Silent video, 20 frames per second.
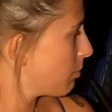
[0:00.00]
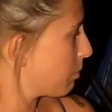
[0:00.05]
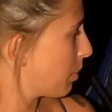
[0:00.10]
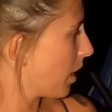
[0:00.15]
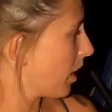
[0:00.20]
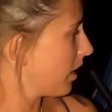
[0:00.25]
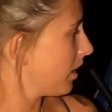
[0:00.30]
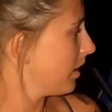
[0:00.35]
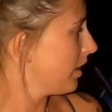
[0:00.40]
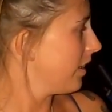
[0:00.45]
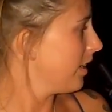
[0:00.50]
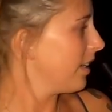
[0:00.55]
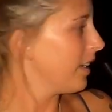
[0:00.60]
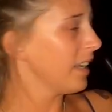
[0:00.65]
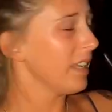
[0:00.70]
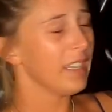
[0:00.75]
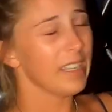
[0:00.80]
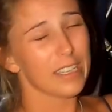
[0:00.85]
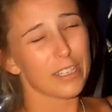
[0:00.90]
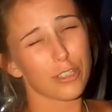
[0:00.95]
But
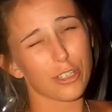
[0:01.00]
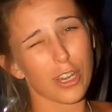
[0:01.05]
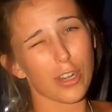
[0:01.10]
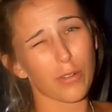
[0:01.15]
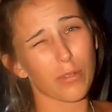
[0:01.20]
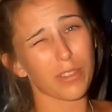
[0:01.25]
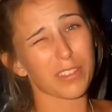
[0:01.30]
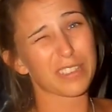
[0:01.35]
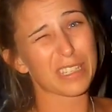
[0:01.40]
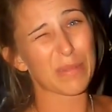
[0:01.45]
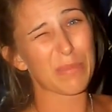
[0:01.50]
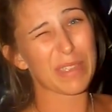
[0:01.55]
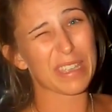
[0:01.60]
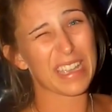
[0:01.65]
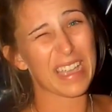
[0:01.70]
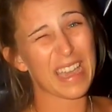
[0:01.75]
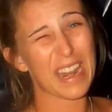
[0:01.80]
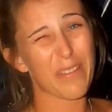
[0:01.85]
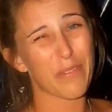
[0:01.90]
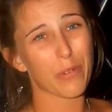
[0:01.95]
in general, it's going to
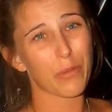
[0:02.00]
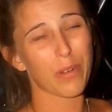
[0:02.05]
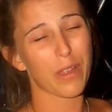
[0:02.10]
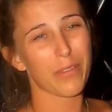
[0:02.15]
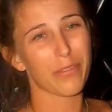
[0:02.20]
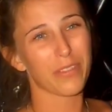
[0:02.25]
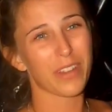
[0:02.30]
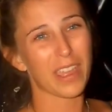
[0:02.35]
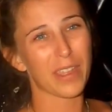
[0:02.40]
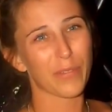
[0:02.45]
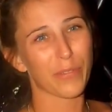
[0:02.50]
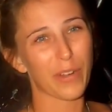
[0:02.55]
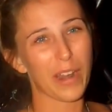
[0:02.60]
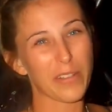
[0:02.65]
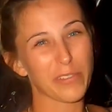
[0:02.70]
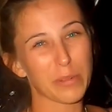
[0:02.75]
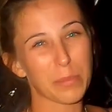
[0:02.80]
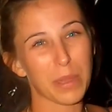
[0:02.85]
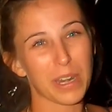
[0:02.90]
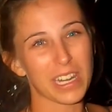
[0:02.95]
be kind of a rough night for
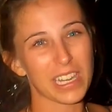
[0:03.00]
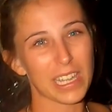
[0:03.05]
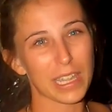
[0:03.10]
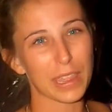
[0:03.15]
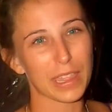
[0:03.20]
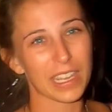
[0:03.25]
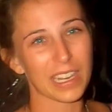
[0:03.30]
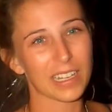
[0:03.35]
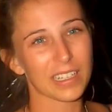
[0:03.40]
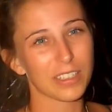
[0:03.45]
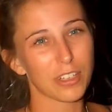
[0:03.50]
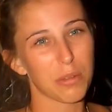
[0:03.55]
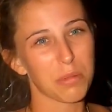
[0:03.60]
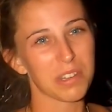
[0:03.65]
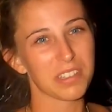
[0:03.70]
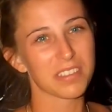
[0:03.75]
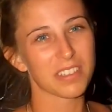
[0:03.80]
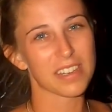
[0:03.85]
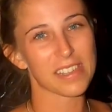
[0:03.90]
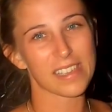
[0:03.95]
everybody. I think
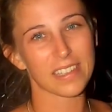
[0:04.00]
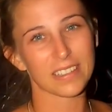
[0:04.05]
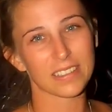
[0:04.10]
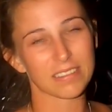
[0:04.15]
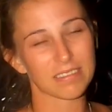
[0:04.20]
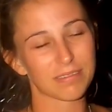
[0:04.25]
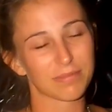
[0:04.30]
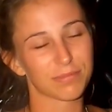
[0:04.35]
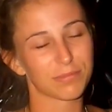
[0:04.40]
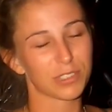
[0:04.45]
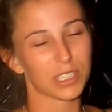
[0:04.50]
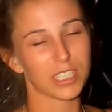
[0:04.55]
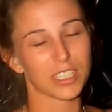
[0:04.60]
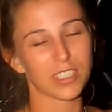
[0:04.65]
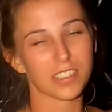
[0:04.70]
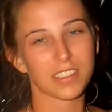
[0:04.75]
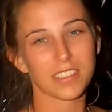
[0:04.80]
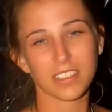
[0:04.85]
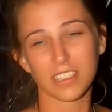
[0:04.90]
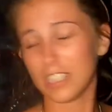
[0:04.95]
nobody's going to get really
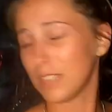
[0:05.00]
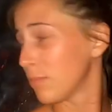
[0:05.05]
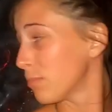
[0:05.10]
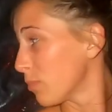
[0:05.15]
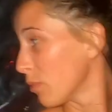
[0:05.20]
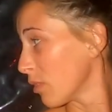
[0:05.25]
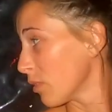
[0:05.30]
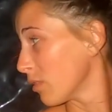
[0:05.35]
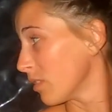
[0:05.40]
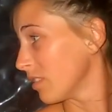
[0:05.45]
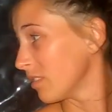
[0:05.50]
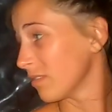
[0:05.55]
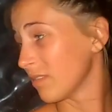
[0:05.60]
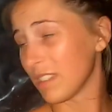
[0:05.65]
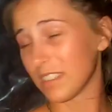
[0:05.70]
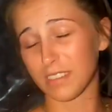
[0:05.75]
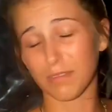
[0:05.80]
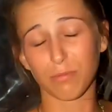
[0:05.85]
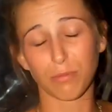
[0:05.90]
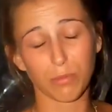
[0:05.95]
good sleep.
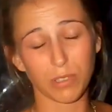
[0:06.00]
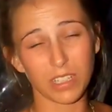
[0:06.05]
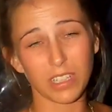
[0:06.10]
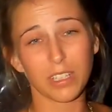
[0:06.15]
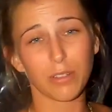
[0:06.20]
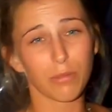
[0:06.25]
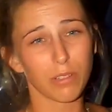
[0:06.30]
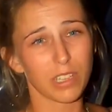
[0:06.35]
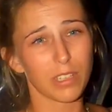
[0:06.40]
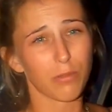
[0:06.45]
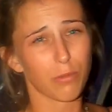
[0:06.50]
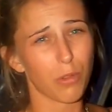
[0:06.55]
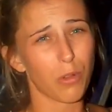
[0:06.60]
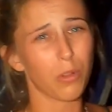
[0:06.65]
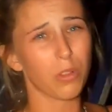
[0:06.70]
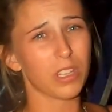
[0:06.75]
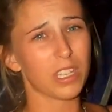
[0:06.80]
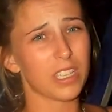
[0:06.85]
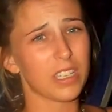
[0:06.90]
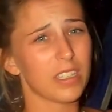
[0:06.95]
It's really, really
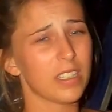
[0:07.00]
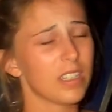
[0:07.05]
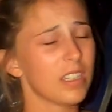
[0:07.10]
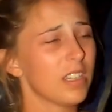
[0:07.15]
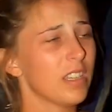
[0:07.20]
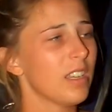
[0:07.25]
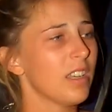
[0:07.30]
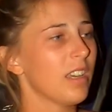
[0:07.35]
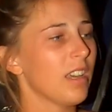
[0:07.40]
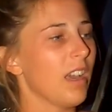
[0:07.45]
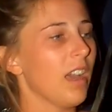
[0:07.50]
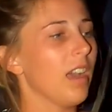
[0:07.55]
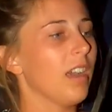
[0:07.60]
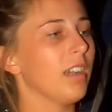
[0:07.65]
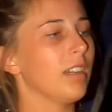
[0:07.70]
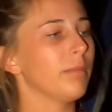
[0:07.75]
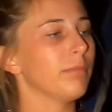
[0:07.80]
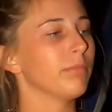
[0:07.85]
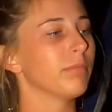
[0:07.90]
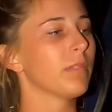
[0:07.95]
rolly.
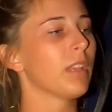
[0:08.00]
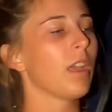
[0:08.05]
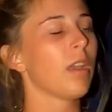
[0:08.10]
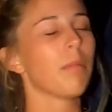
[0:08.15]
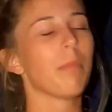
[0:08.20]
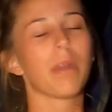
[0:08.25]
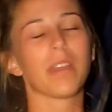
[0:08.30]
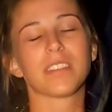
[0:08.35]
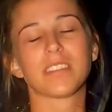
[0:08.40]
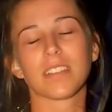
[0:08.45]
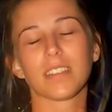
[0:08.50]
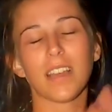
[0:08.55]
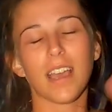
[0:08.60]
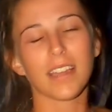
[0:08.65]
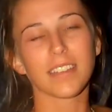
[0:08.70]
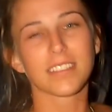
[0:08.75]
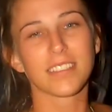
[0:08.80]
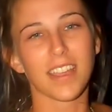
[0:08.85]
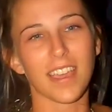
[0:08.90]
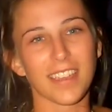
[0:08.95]
But it's the
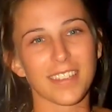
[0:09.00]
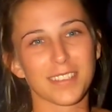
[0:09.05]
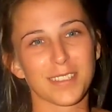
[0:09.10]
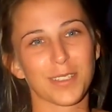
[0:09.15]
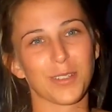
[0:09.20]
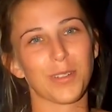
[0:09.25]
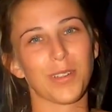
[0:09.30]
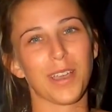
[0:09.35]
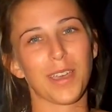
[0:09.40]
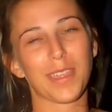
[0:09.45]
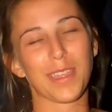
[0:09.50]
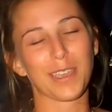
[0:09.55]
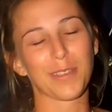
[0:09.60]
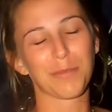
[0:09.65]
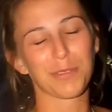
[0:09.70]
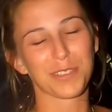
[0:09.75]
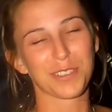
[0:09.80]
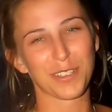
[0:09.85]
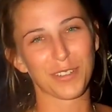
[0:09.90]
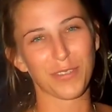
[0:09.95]
last night, so I think we'll